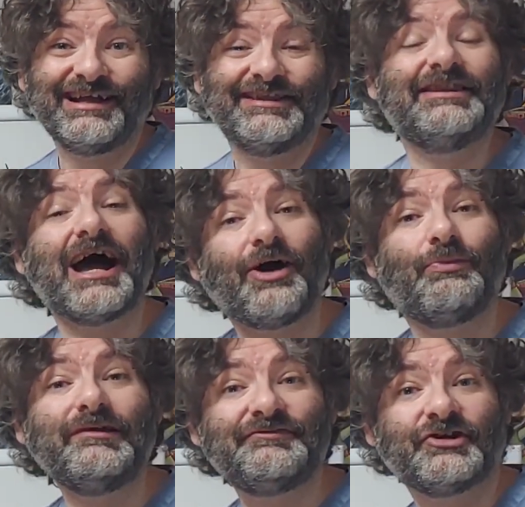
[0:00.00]
Now
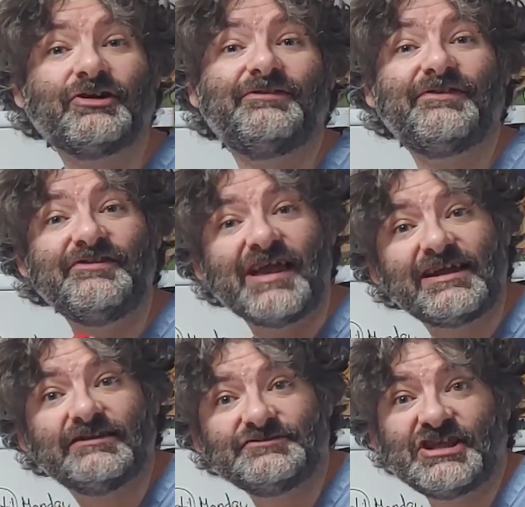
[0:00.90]
we've turned the
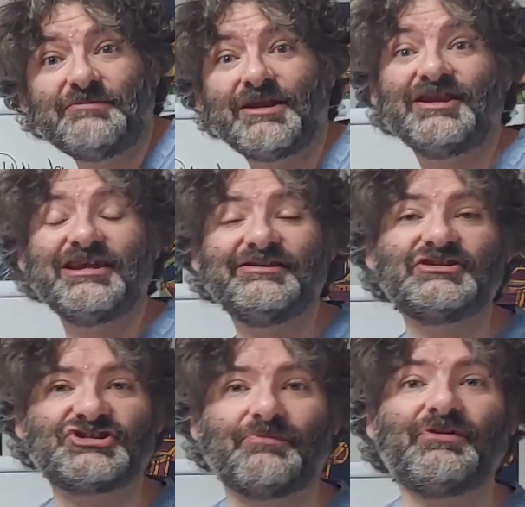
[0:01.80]
negative statement into
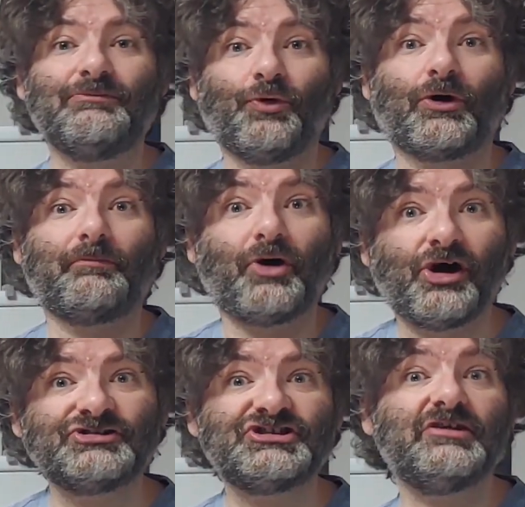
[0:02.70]
something more
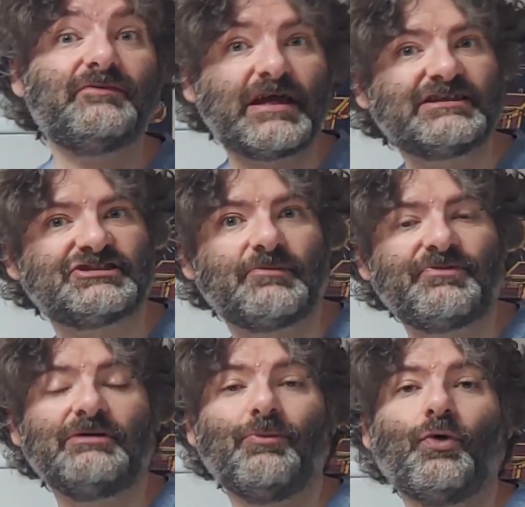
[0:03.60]
positive and
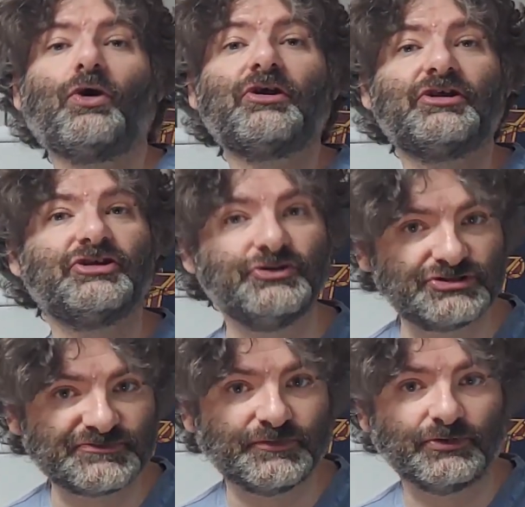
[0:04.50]
something more
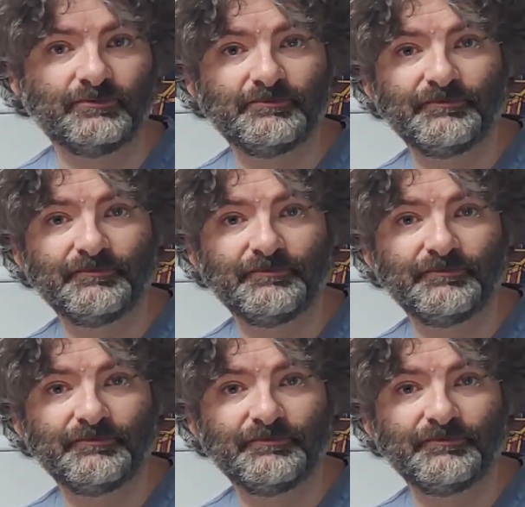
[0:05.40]
useful.